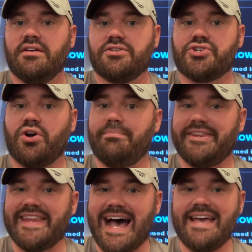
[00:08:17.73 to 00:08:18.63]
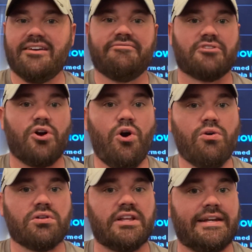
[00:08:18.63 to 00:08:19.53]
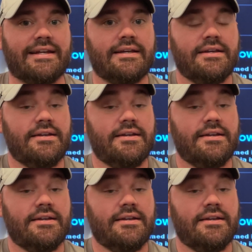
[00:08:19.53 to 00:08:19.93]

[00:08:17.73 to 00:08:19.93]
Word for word: Sean Manaea for Oakland.